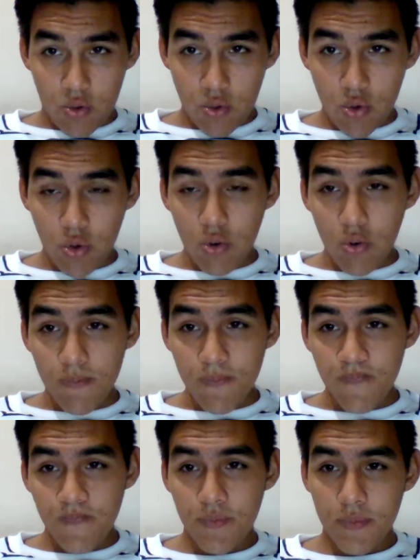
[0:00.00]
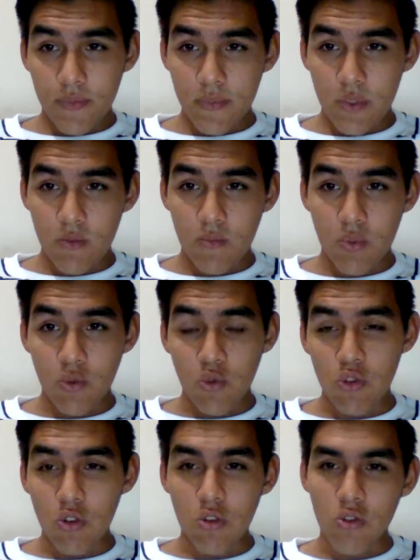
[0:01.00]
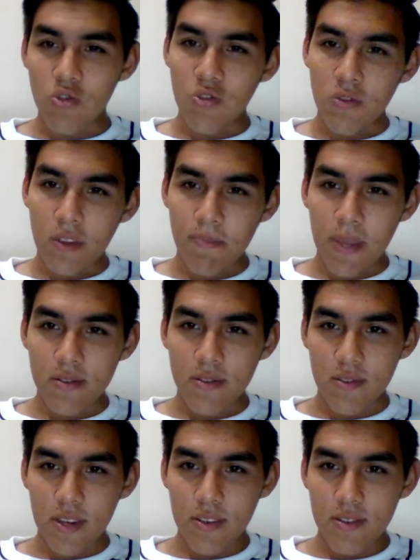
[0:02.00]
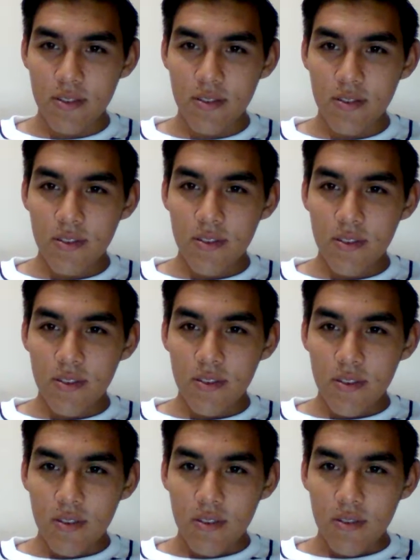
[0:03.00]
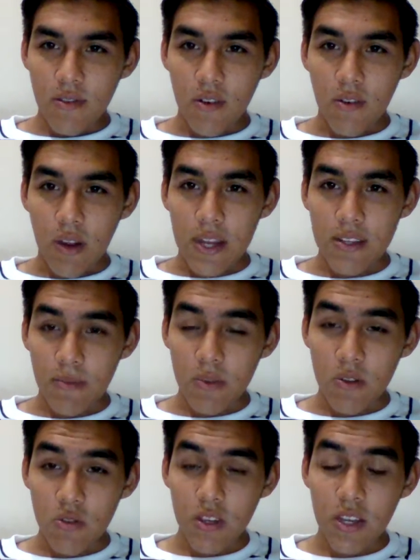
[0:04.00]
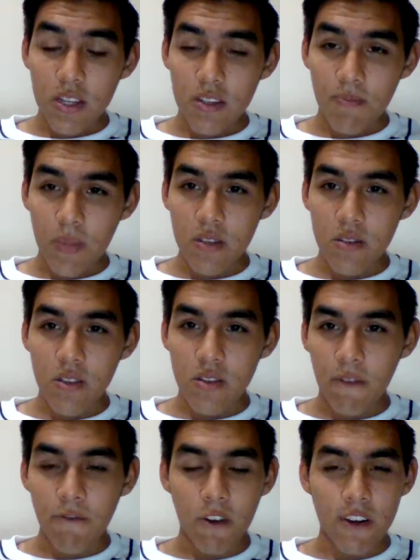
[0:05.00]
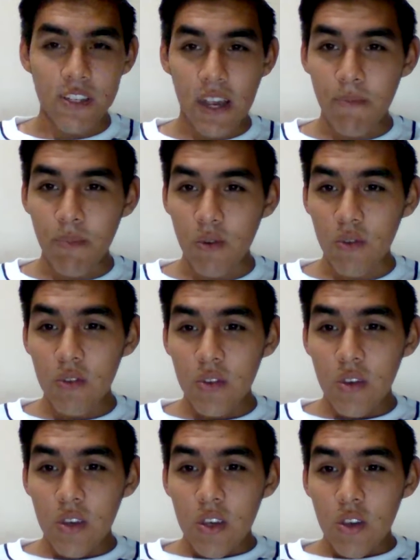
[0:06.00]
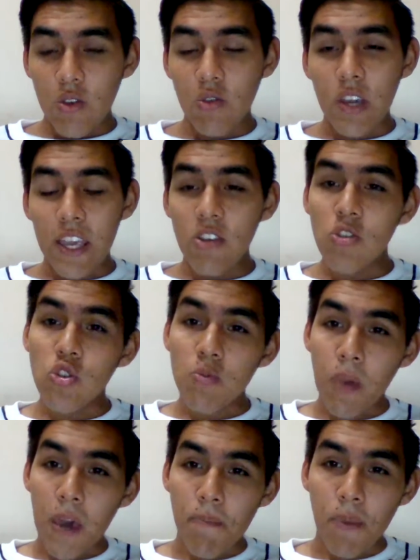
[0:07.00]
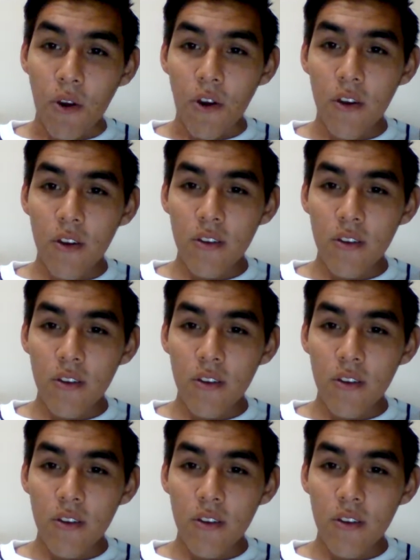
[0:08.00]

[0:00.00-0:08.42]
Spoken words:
to produce or control the pesticides, or using as a pesticide. For example, you can use pepper